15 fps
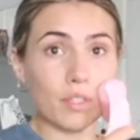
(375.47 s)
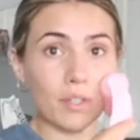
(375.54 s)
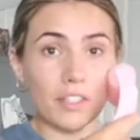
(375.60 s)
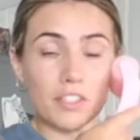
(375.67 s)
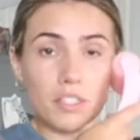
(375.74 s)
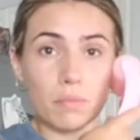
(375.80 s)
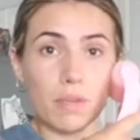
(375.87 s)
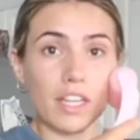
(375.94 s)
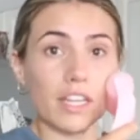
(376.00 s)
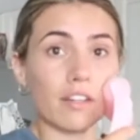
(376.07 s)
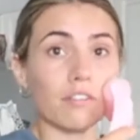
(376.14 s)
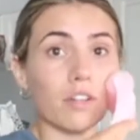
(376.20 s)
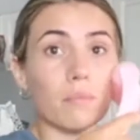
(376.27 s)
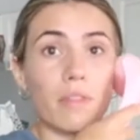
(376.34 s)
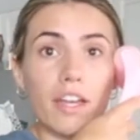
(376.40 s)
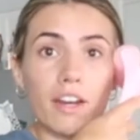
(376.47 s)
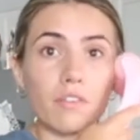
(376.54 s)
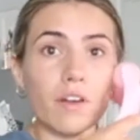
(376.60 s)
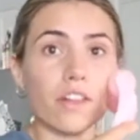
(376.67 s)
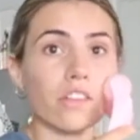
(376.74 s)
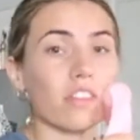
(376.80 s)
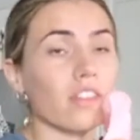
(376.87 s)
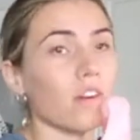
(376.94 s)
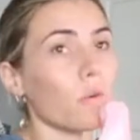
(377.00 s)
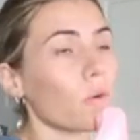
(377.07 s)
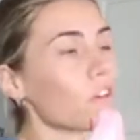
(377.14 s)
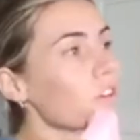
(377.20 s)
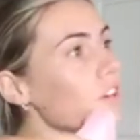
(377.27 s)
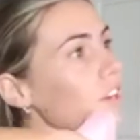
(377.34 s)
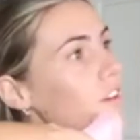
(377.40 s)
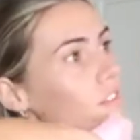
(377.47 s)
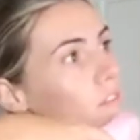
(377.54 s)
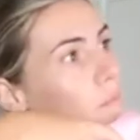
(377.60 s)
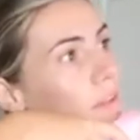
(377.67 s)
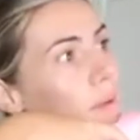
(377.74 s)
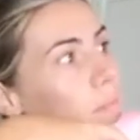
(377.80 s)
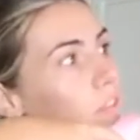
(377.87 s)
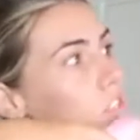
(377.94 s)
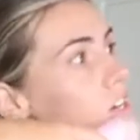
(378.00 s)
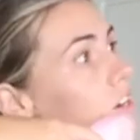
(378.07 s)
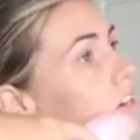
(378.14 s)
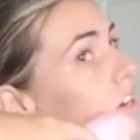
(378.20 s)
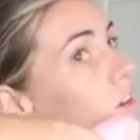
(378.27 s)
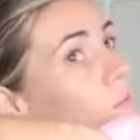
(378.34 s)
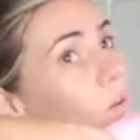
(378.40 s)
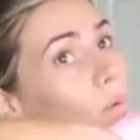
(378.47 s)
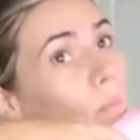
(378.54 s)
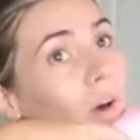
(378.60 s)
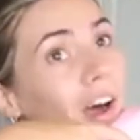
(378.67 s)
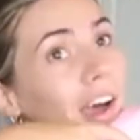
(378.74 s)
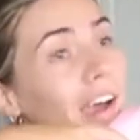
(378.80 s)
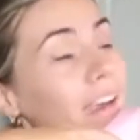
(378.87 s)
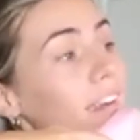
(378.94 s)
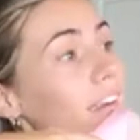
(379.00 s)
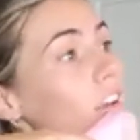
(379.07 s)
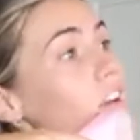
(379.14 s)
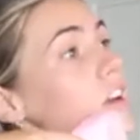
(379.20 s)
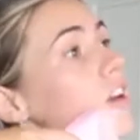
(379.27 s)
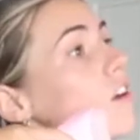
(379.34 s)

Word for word: So I just pick it up from there rather than ordering it from Amazon. I don't know why.